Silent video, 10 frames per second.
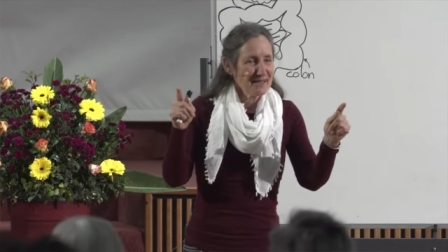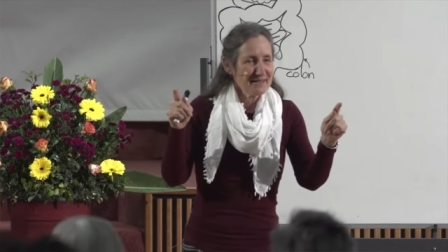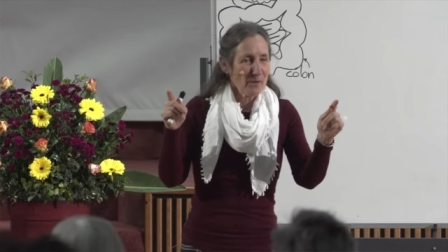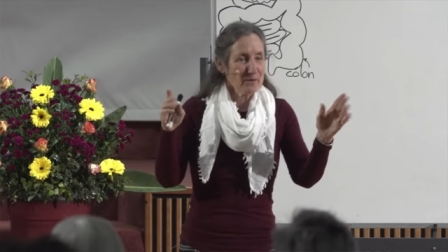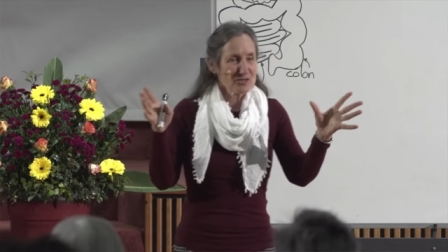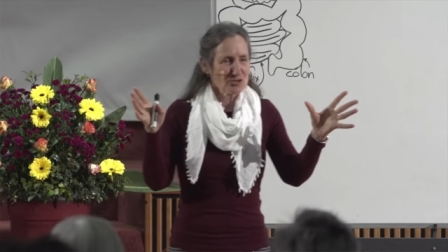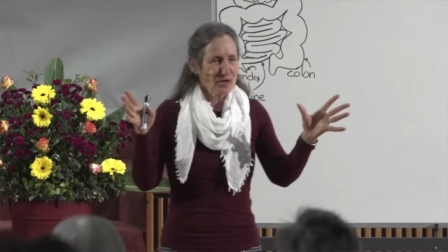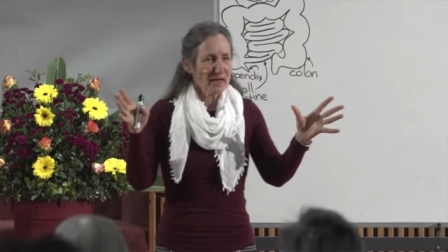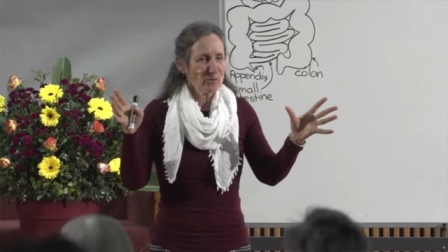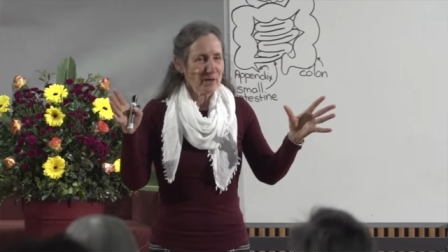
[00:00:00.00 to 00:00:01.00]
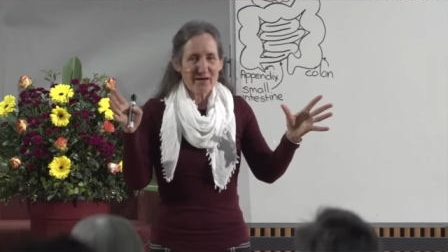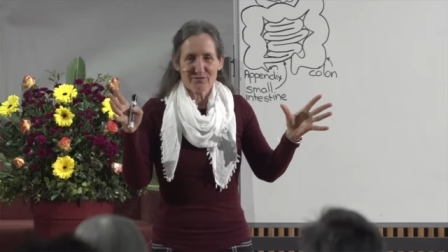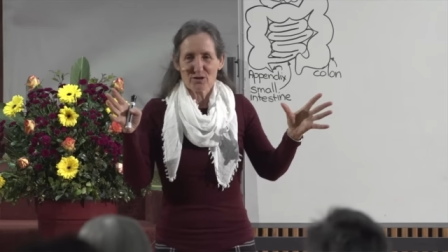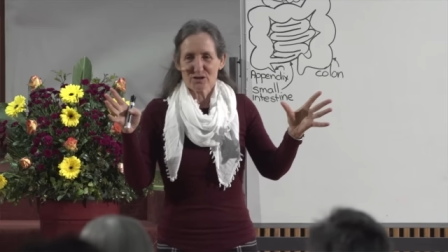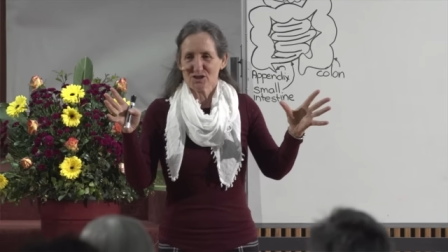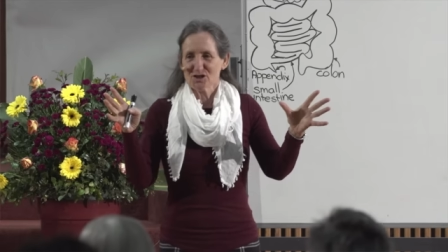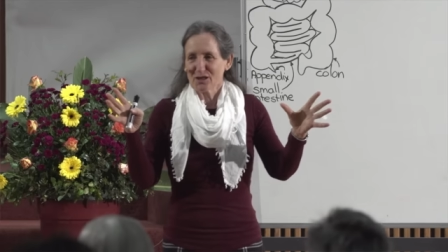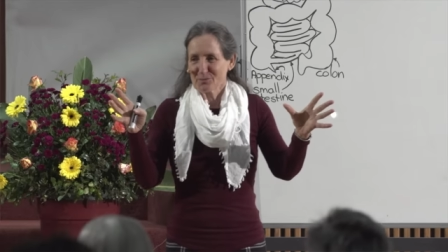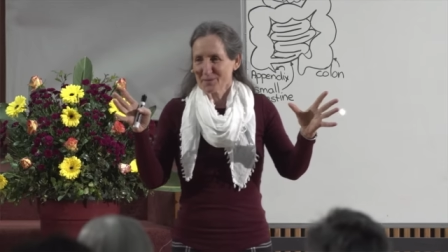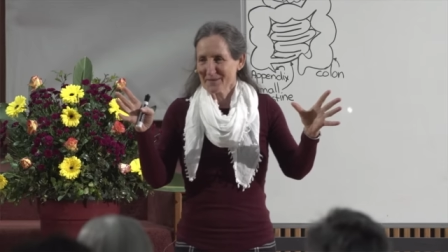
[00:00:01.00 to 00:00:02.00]
Now in Australia we have a lot of
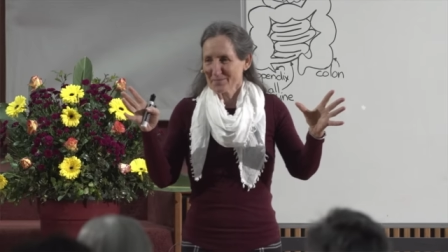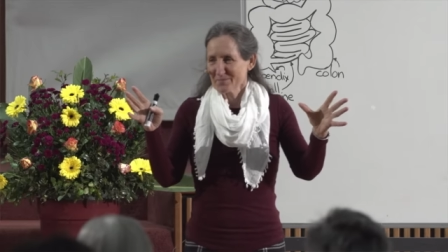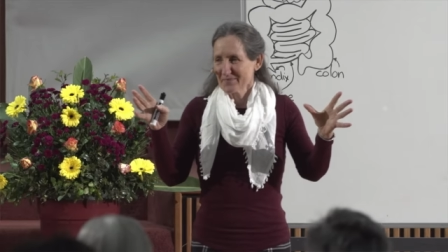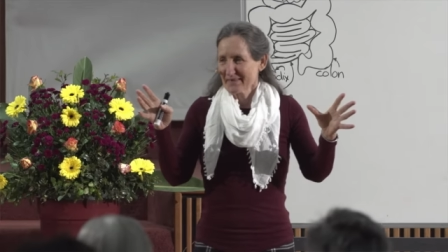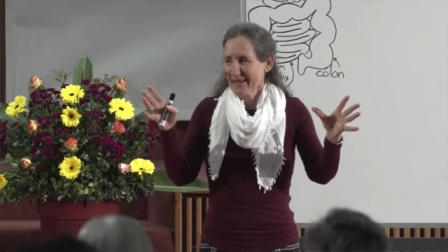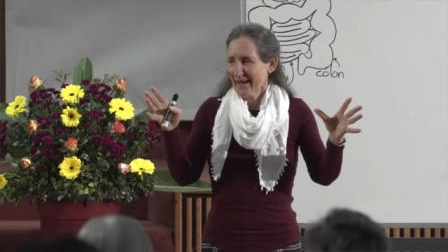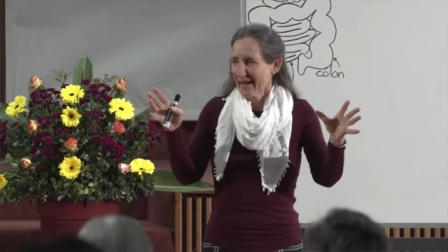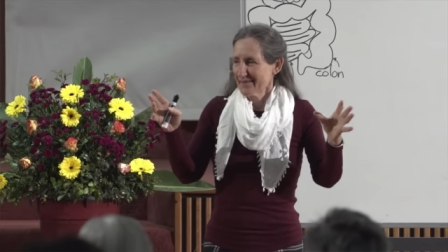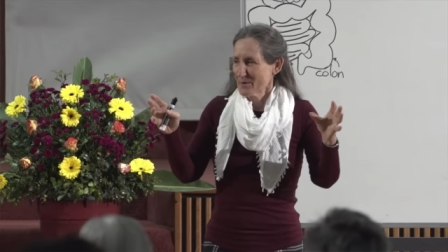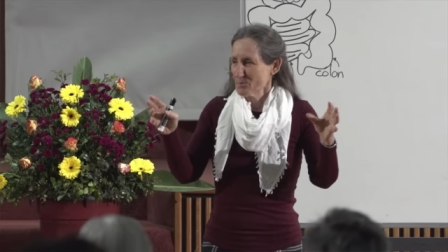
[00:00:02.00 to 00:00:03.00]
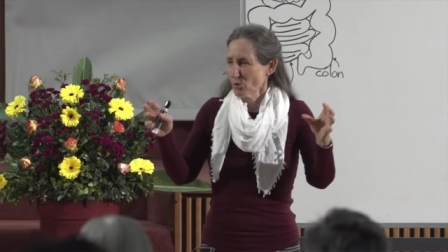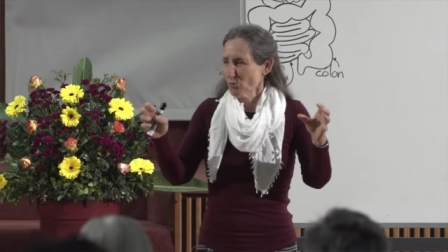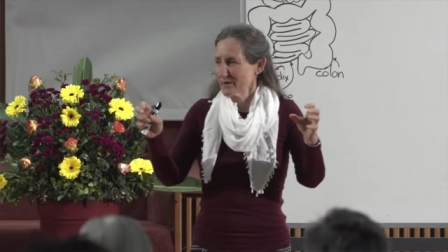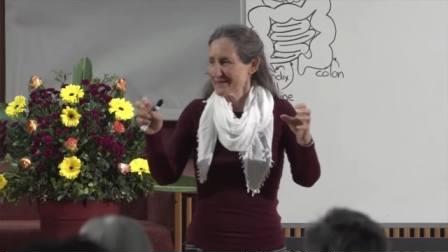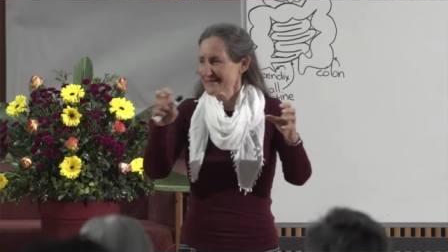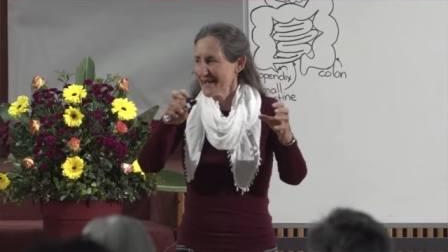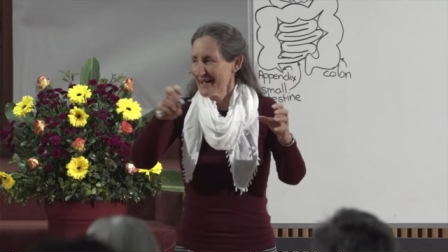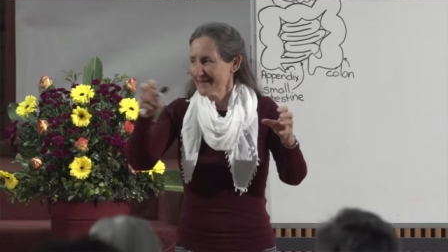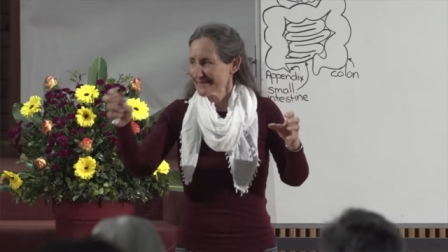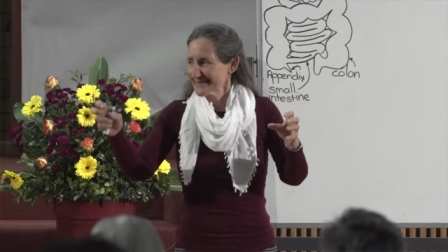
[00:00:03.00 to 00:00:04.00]
sheep and they're born with
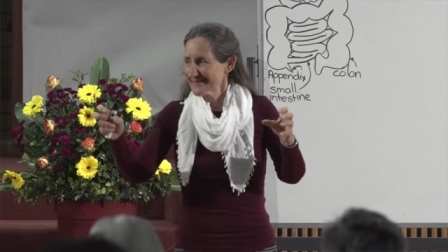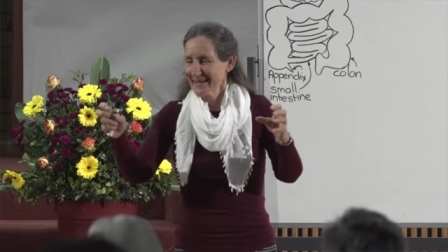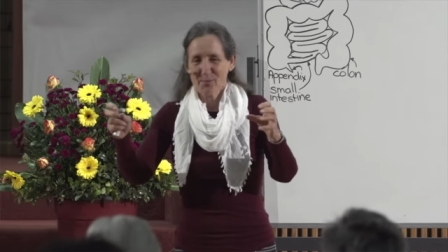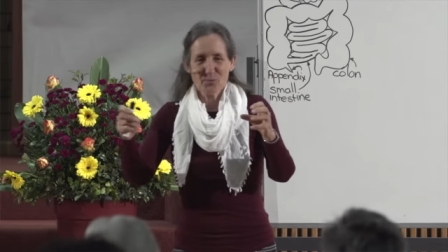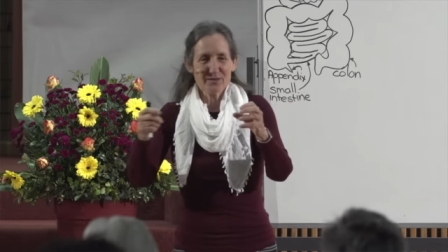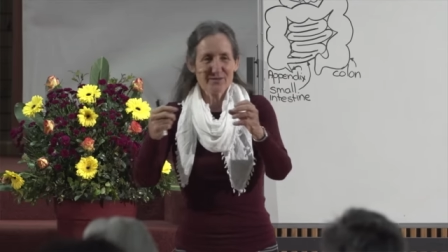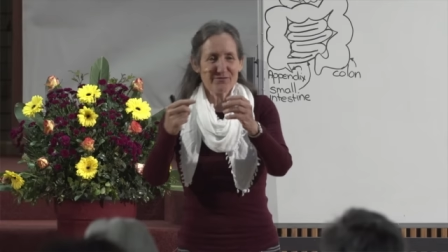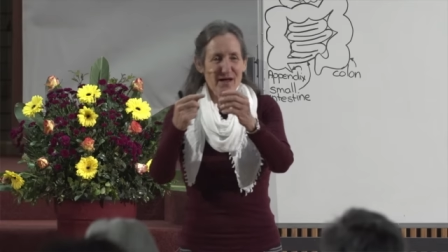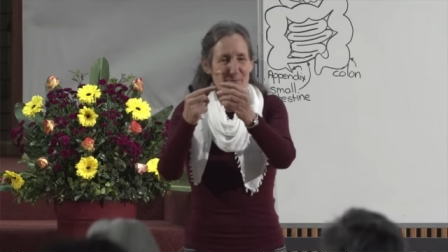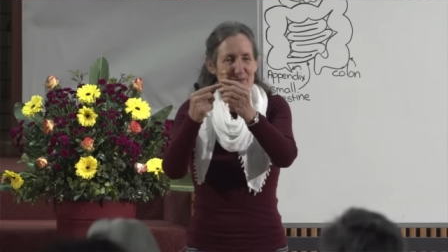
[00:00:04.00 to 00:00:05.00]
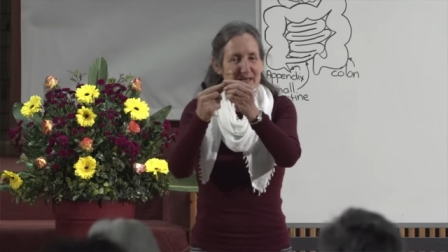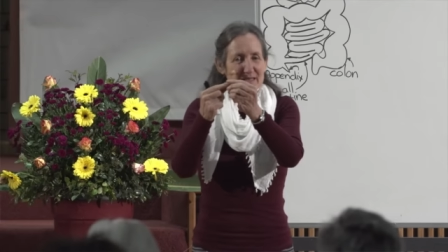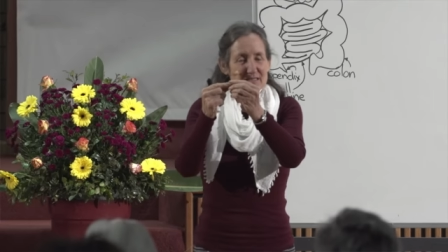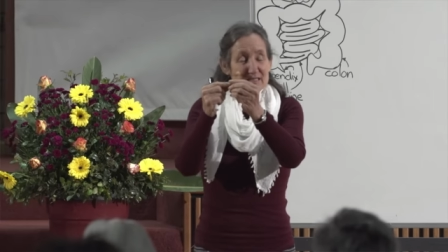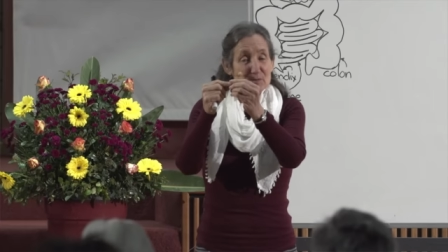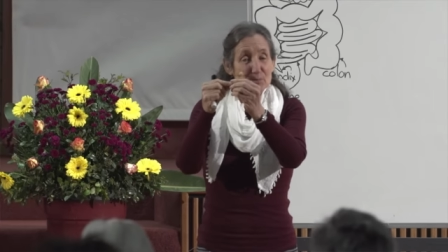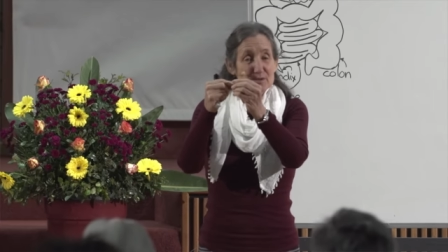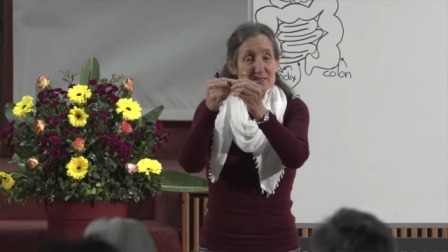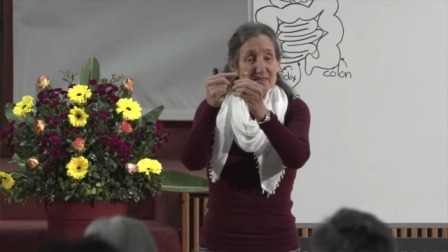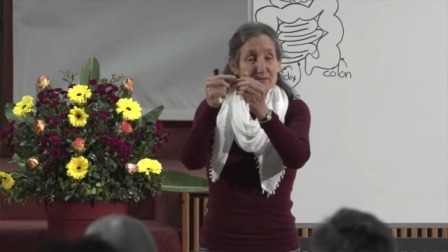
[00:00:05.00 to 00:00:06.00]
tails. And what the farmer does is he
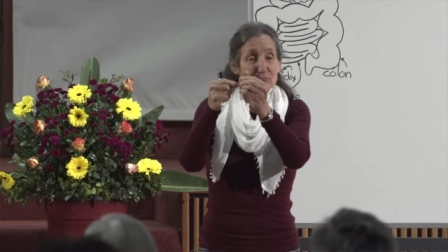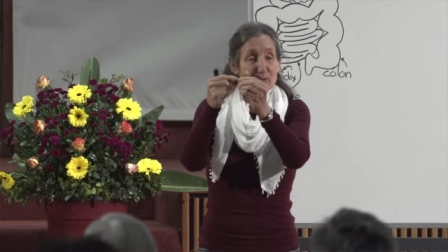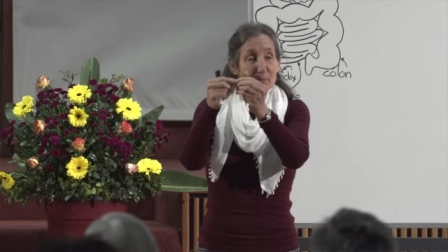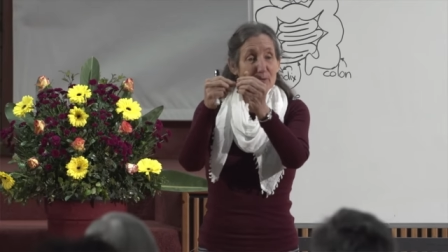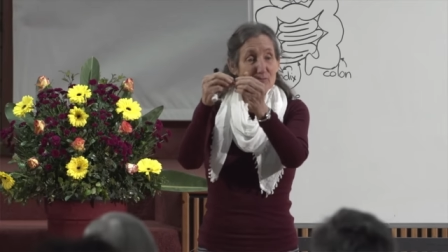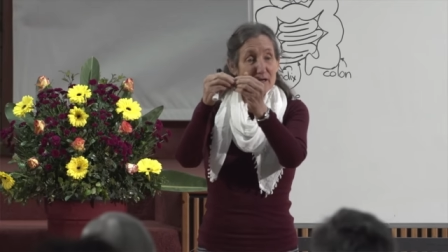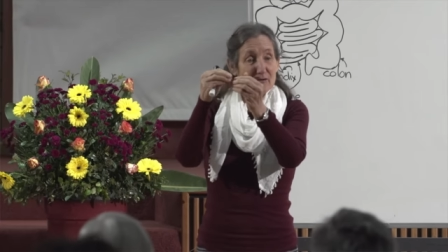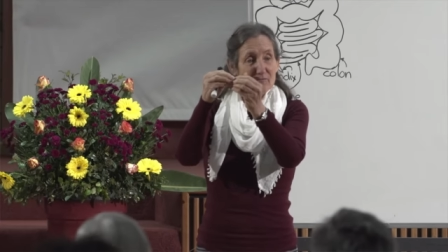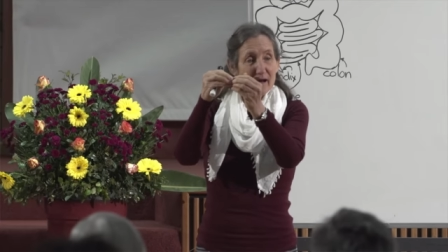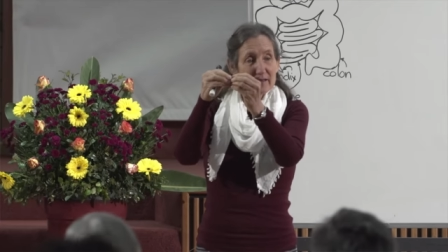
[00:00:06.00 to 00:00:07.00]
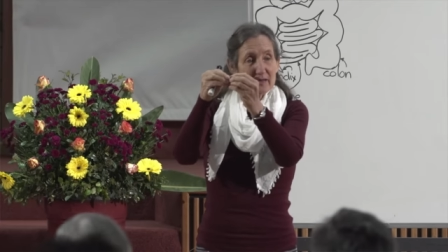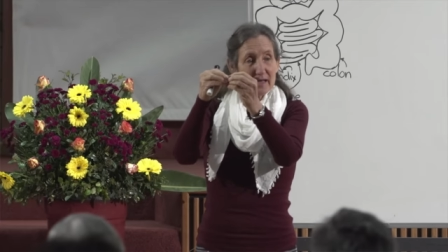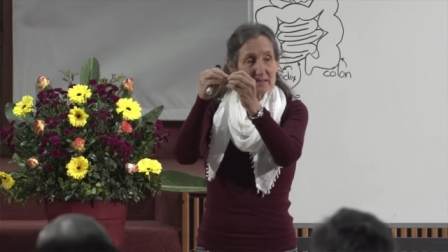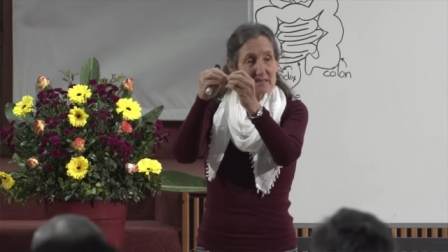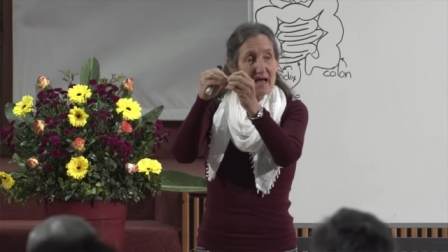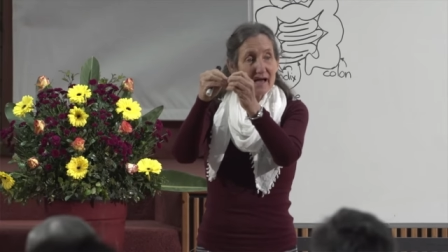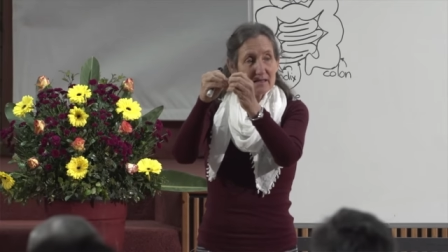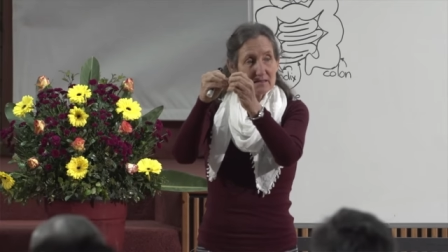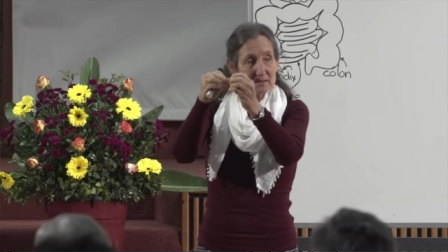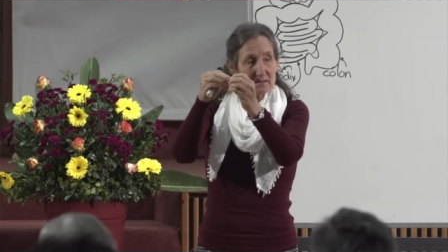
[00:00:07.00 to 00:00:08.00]
puts a little rubber ring around that
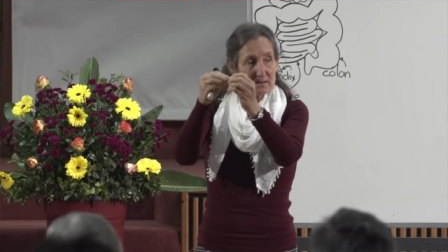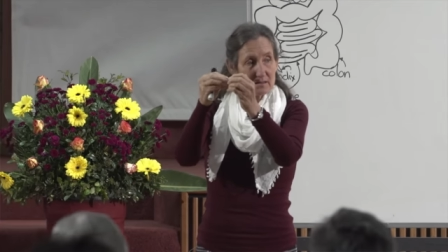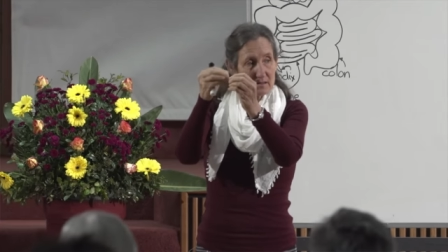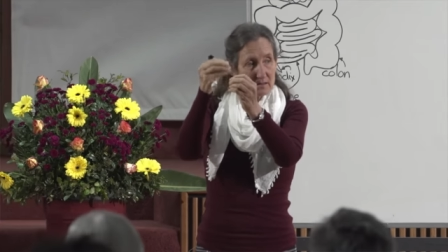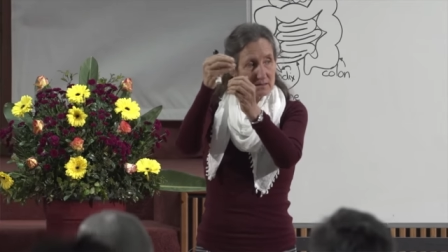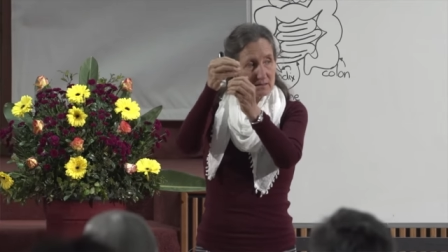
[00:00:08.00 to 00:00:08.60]
tail, the,